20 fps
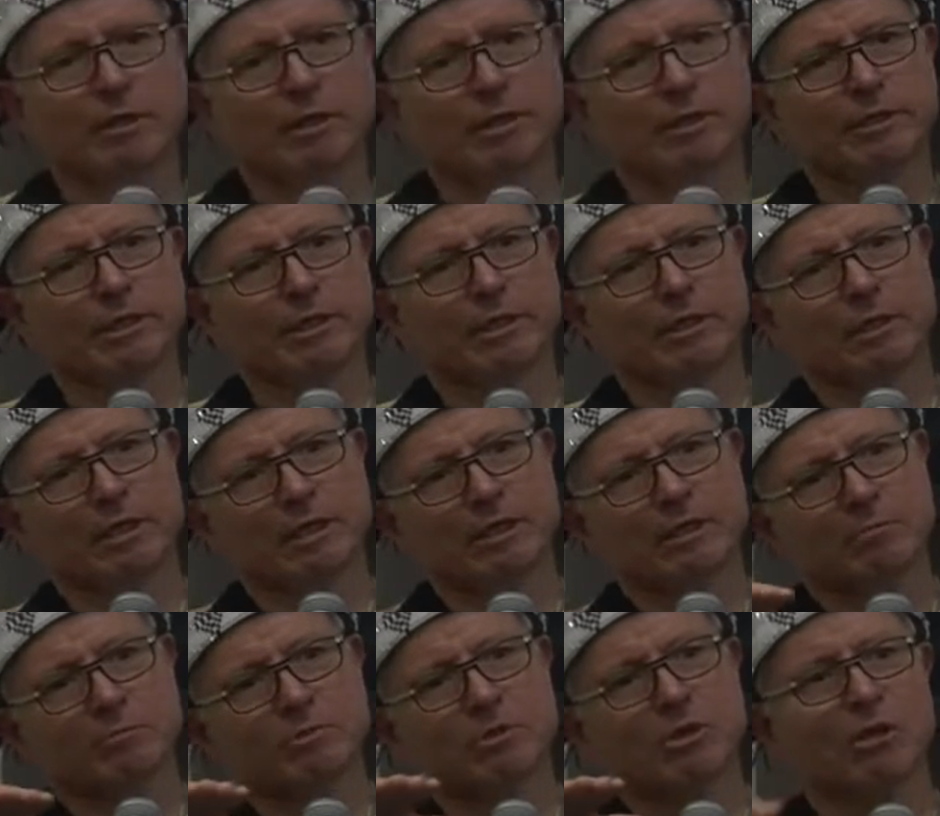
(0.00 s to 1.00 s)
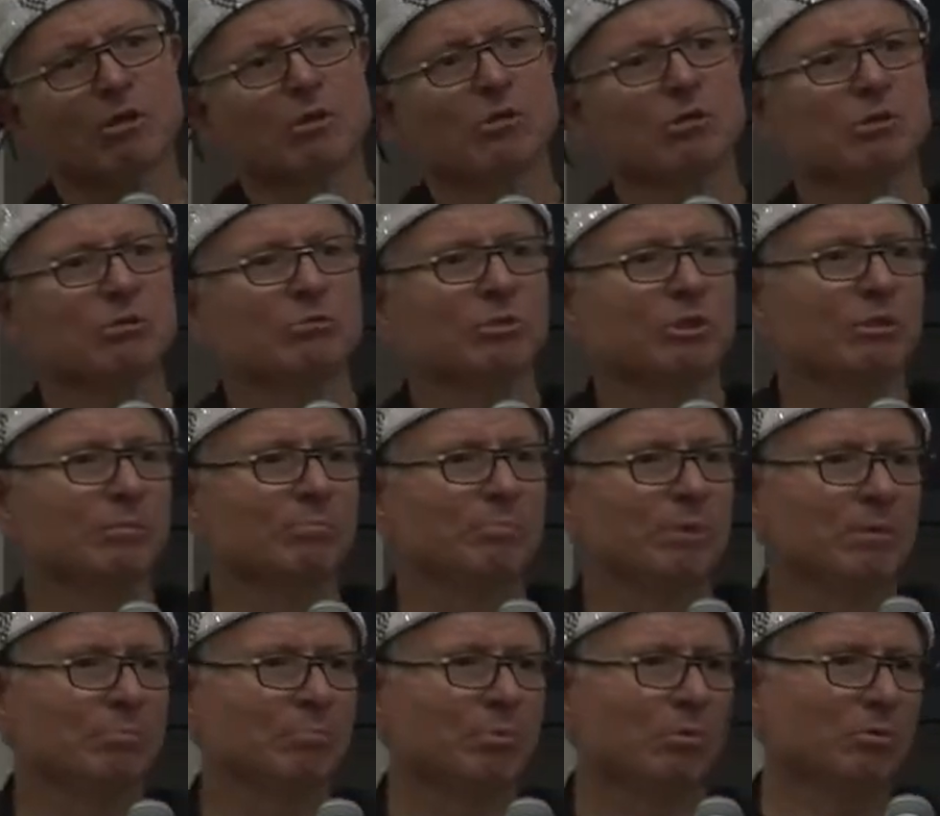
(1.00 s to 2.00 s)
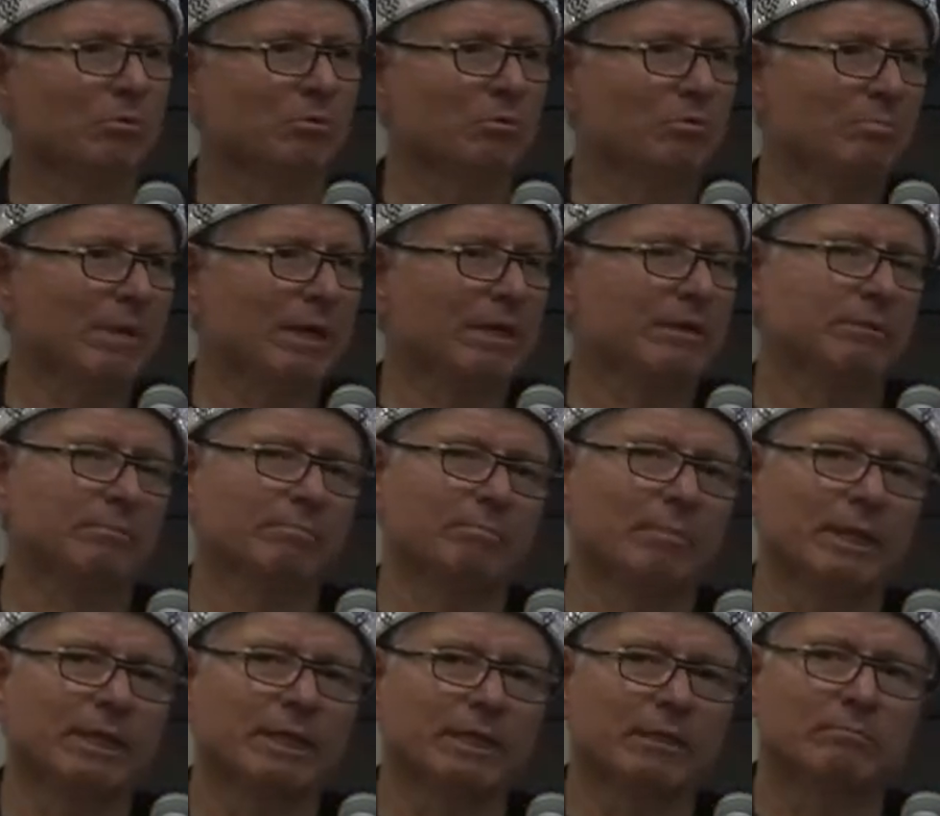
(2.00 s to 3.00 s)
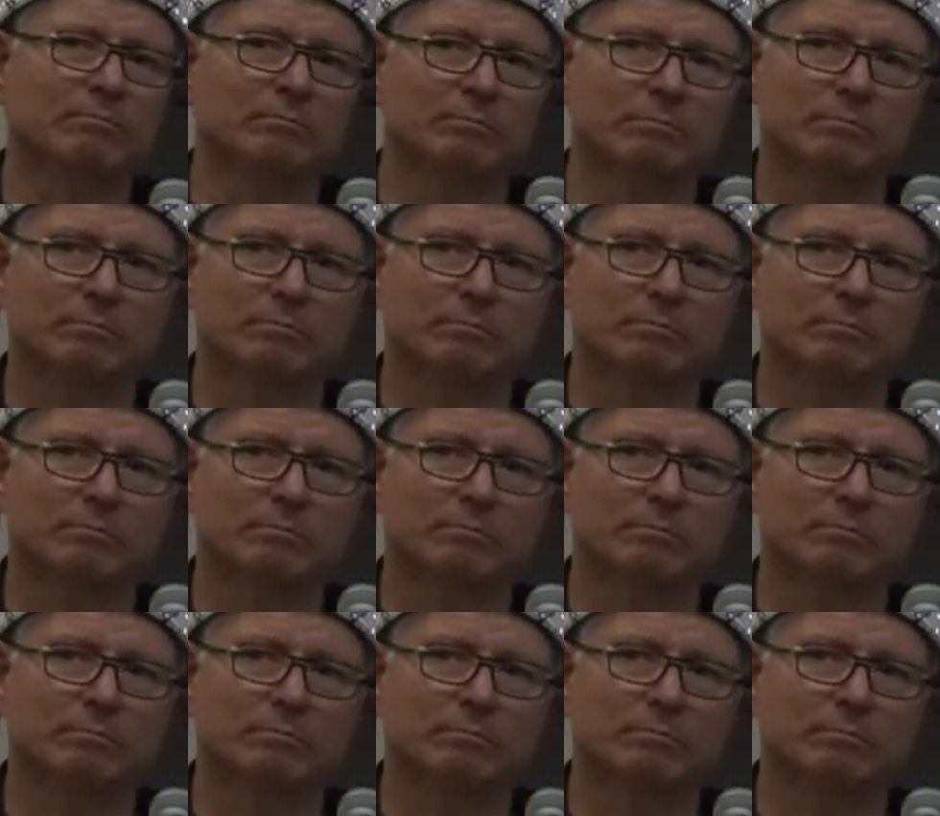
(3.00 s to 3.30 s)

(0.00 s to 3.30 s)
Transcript: and they aligned themselves with the people who make money.